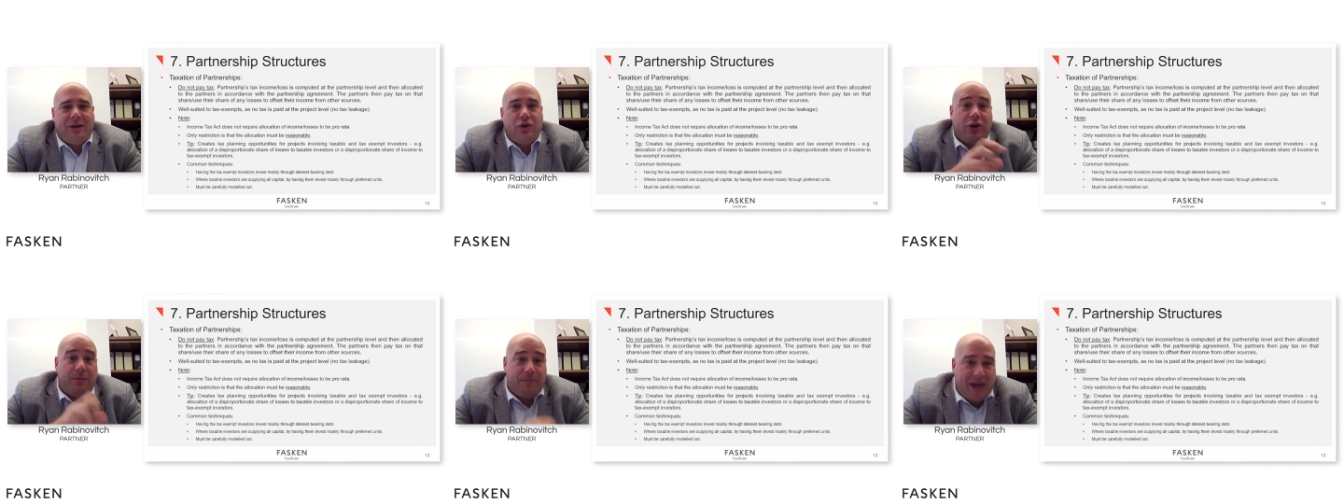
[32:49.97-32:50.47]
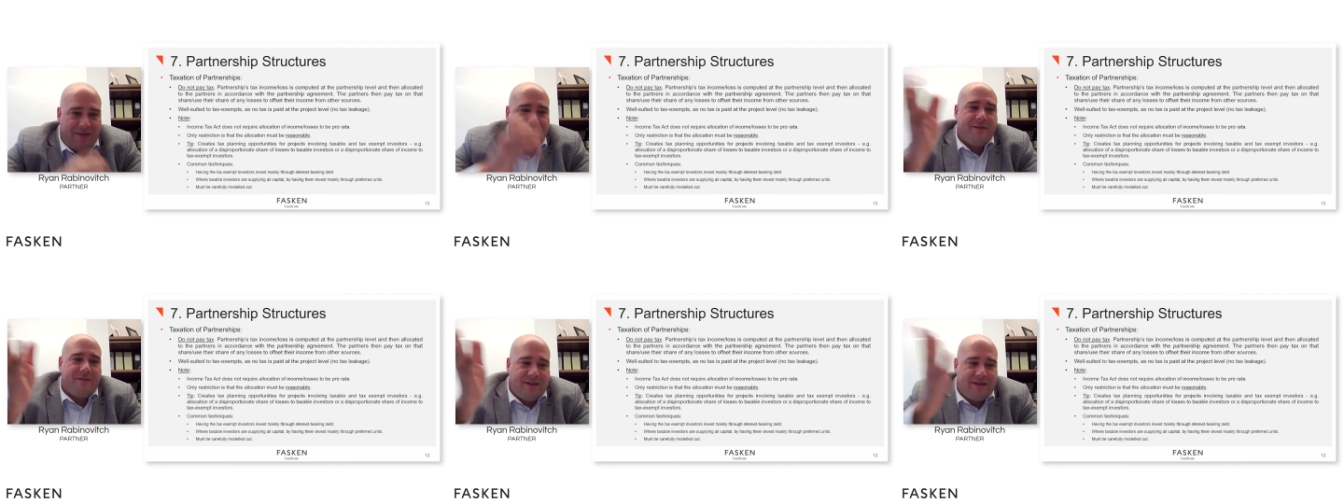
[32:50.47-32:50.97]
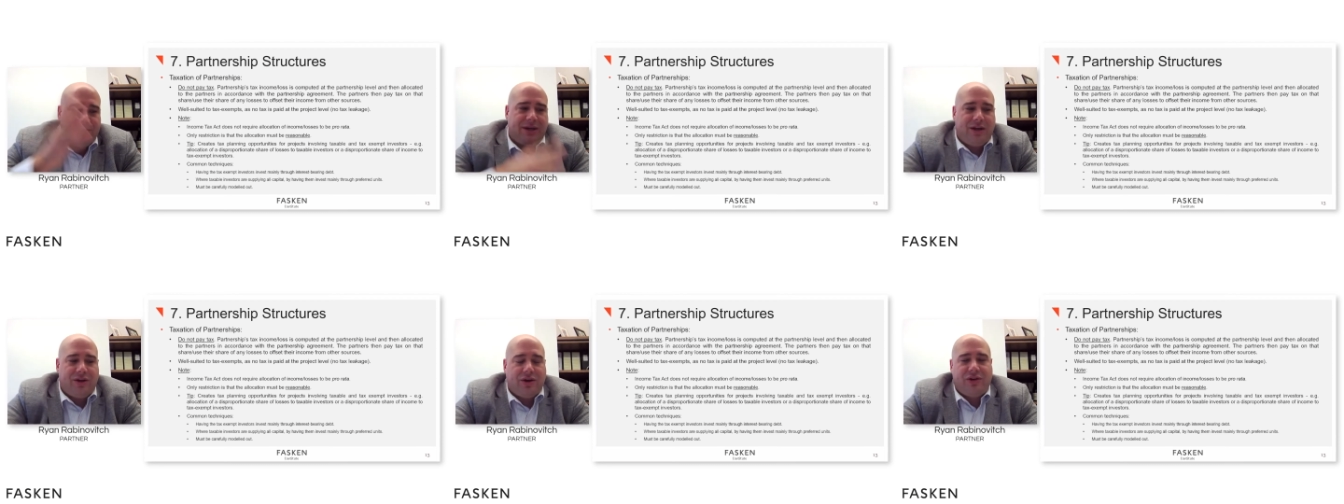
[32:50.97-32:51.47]
You can pay $15
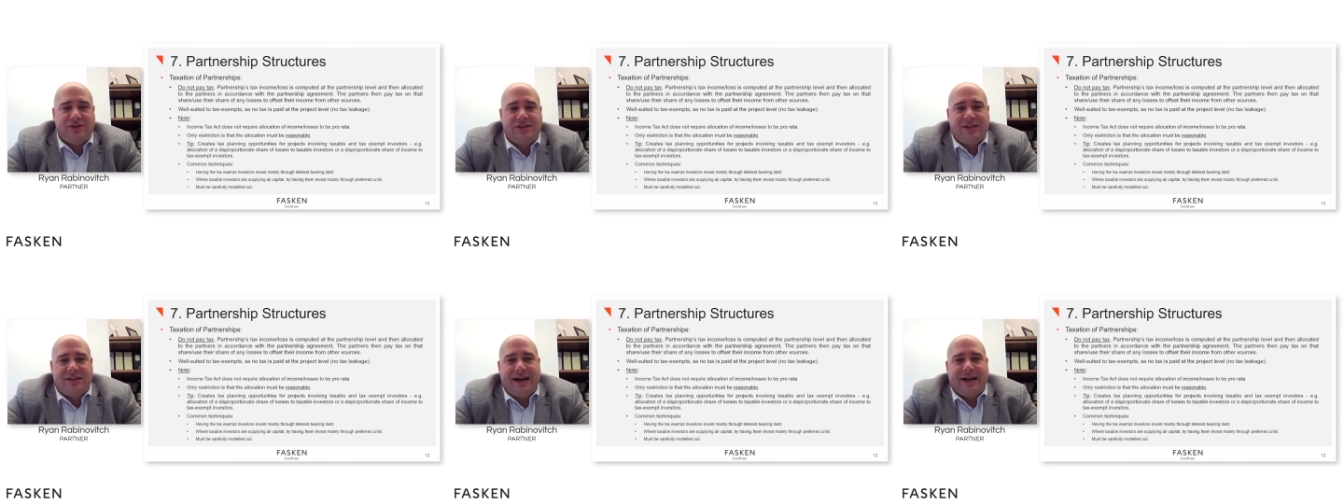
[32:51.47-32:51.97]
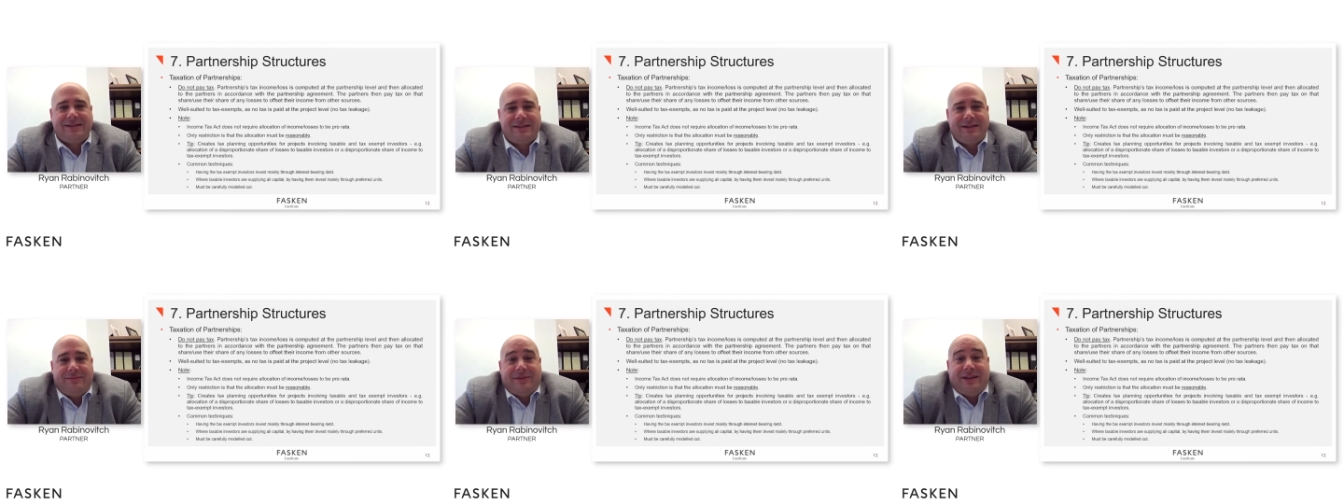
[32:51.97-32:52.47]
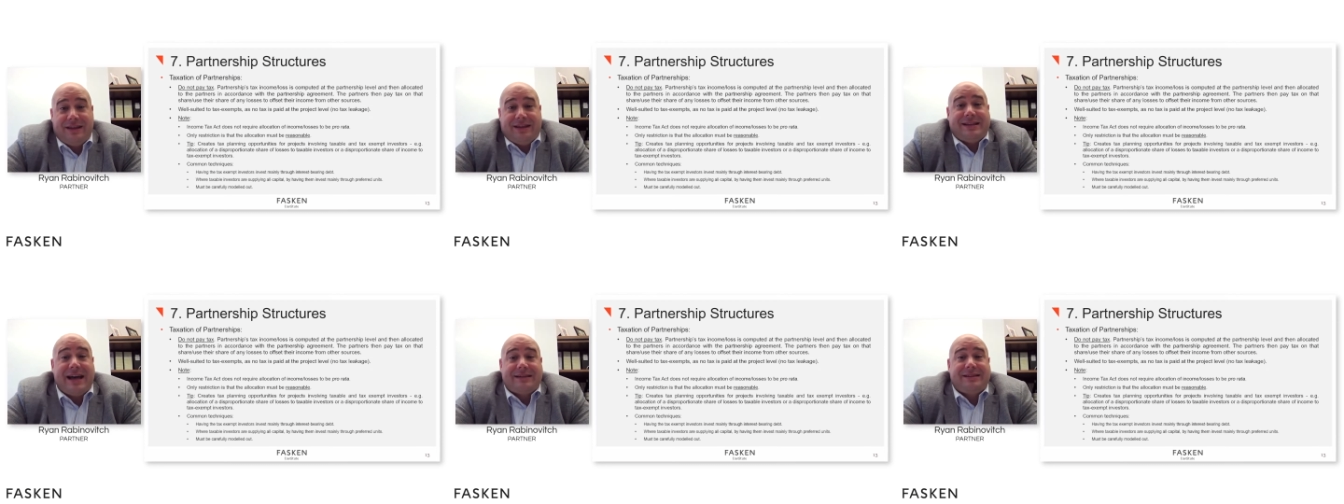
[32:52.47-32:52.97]
million to the tax exempt, and then the
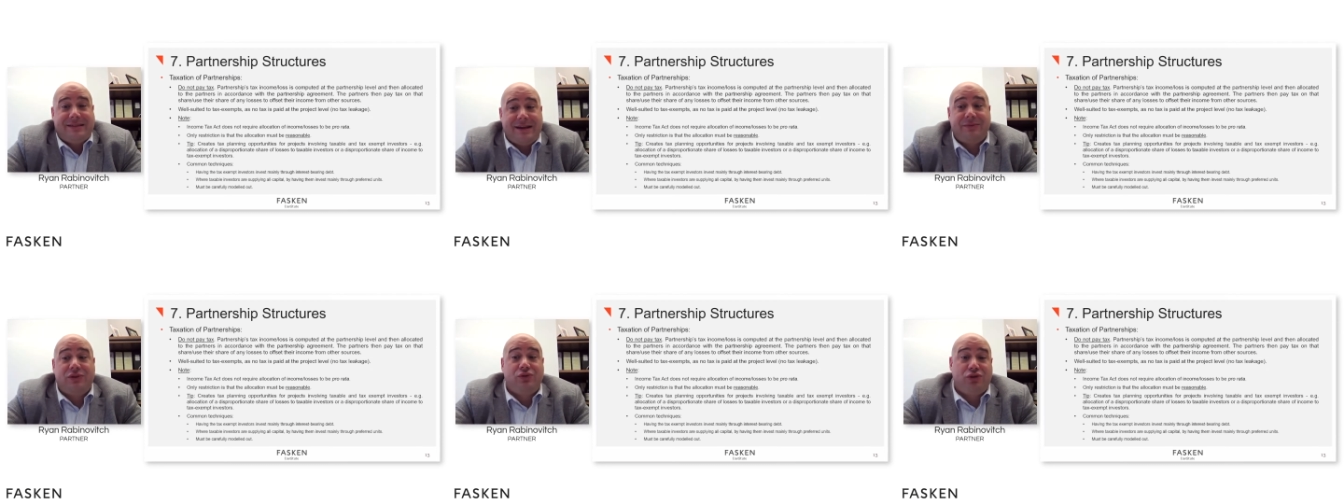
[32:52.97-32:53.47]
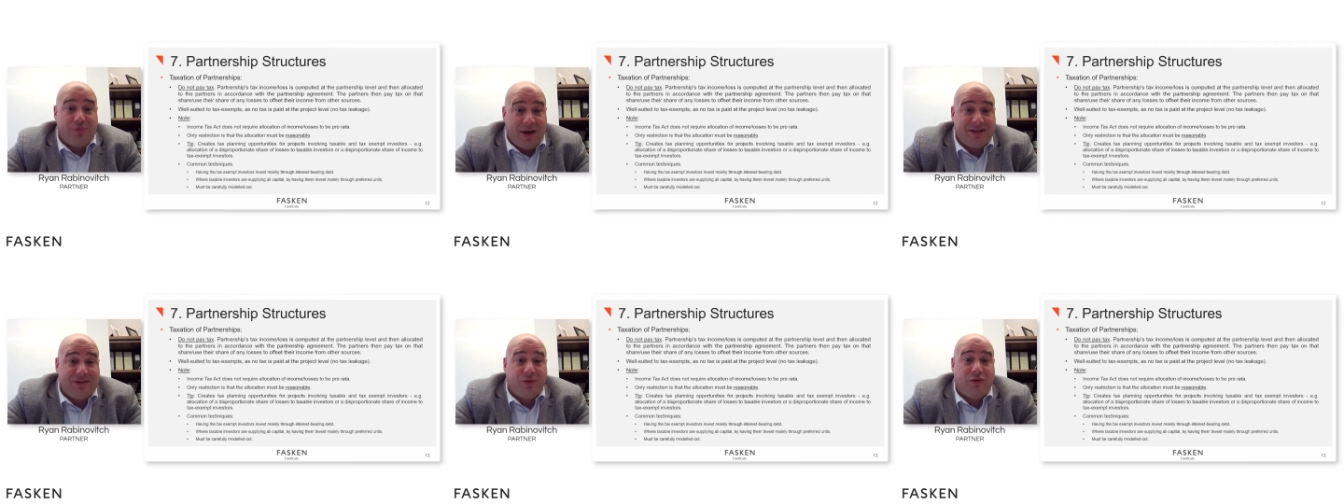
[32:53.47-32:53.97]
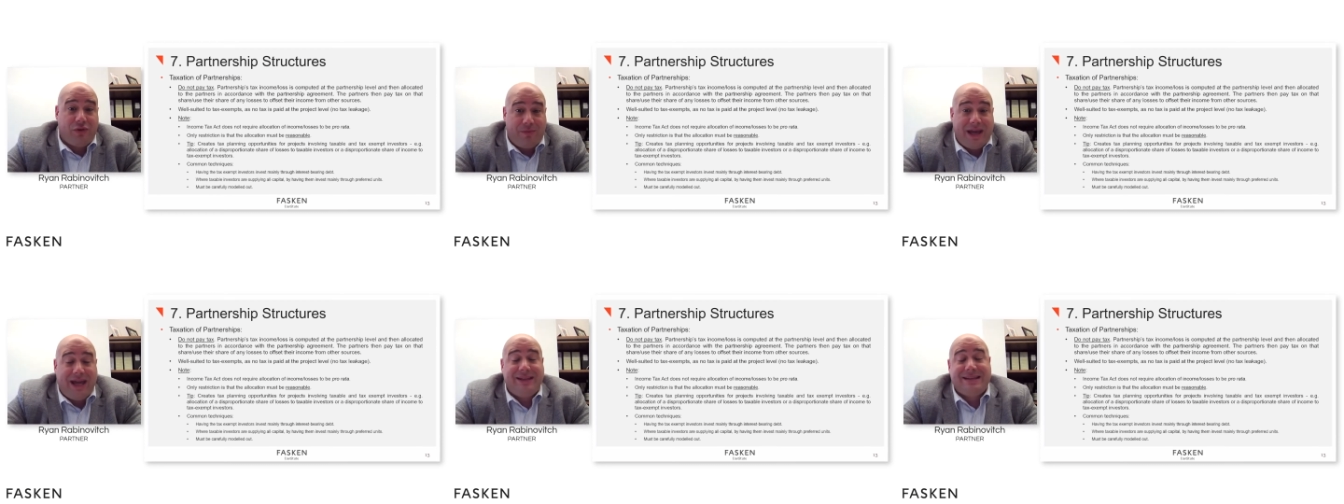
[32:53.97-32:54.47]
tax exempt is responsible for
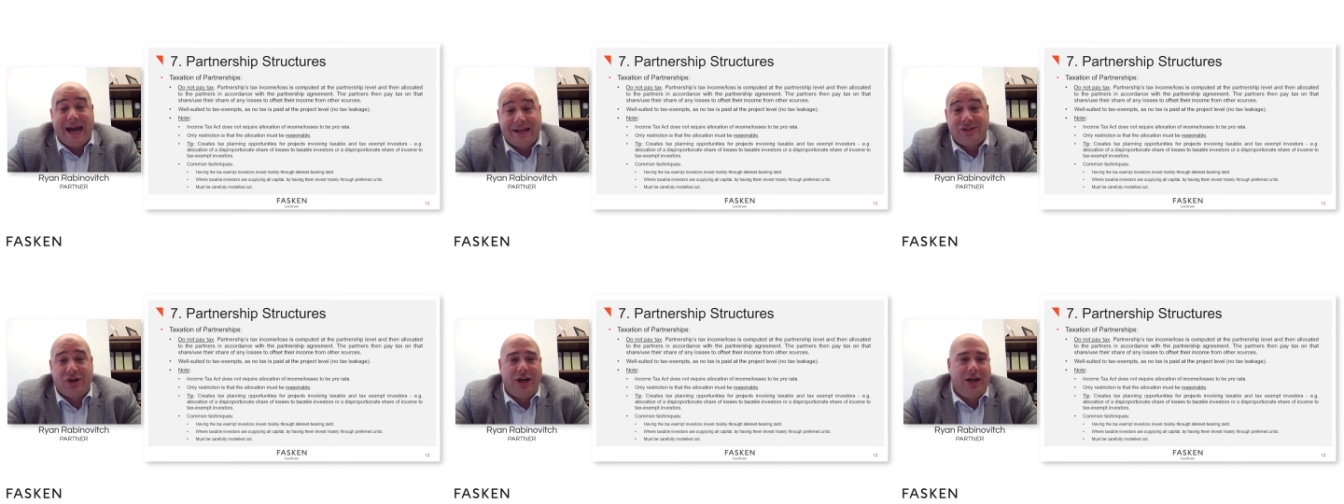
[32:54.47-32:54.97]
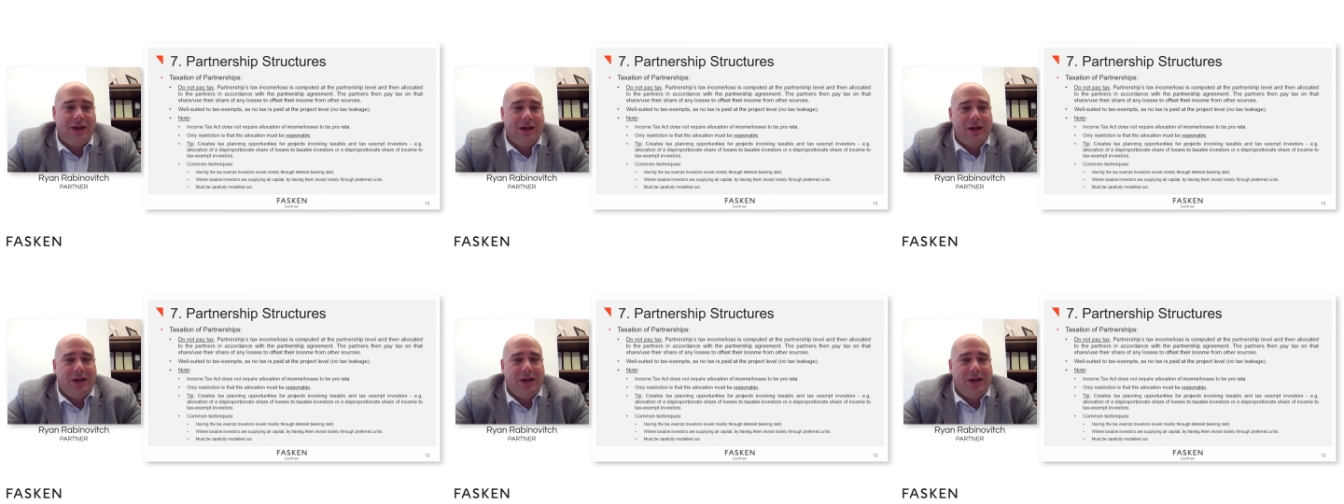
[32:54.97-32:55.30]
paying tax on it.